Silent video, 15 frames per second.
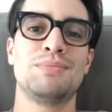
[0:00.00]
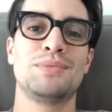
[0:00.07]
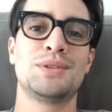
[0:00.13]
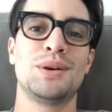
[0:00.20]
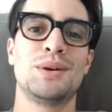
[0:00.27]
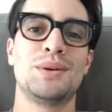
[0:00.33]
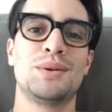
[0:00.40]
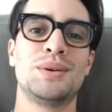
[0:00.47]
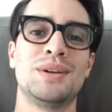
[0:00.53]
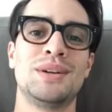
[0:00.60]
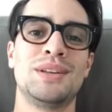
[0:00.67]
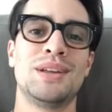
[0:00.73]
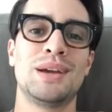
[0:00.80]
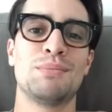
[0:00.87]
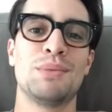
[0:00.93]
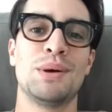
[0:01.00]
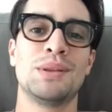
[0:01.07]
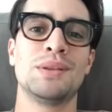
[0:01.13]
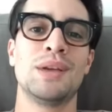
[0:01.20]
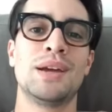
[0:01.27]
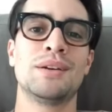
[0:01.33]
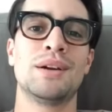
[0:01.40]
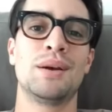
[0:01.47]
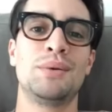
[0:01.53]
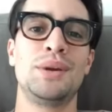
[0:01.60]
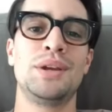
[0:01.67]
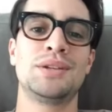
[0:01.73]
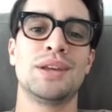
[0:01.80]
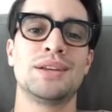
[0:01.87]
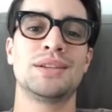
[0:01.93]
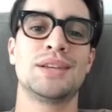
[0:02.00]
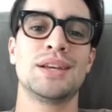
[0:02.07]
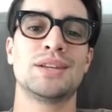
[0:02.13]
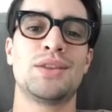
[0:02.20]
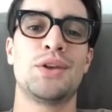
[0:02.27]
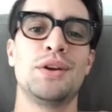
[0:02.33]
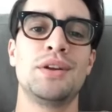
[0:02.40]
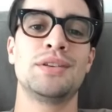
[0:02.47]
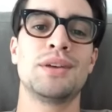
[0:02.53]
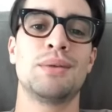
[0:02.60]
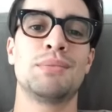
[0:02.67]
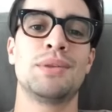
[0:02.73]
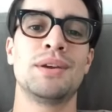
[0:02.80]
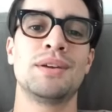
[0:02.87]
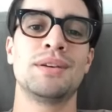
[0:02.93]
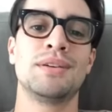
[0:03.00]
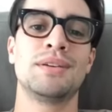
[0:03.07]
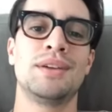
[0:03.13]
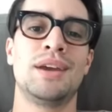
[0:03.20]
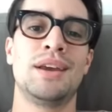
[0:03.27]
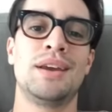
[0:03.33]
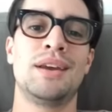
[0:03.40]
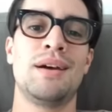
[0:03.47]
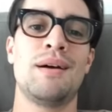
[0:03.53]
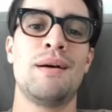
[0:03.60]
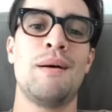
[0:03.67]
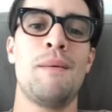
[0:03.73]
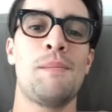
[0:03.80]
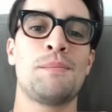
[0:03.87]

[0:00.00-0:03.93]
So like a month later, I reached like six thirty something, and uh,